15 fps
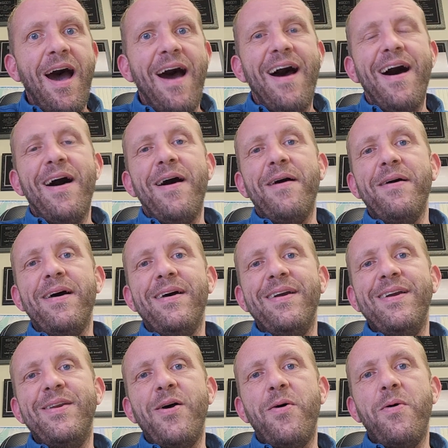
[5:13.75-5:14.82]
uh, uh,
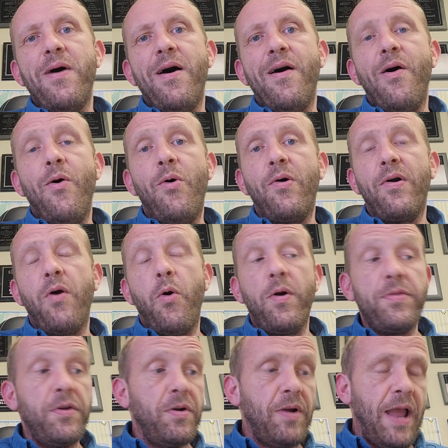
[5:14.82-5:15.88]
you know, uh, or
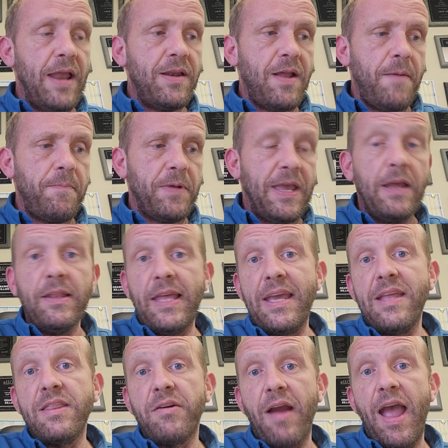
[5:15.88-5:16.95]
or they end up
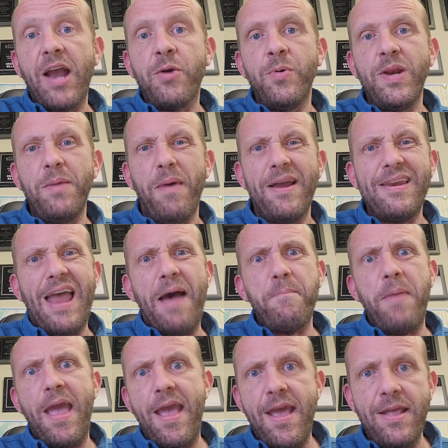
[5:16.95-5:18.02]
killing in their equity by
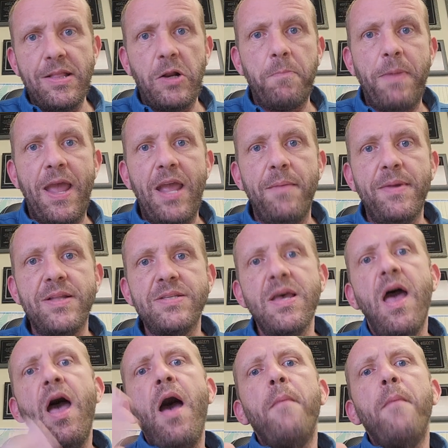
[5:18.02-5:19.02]
not paying their payments.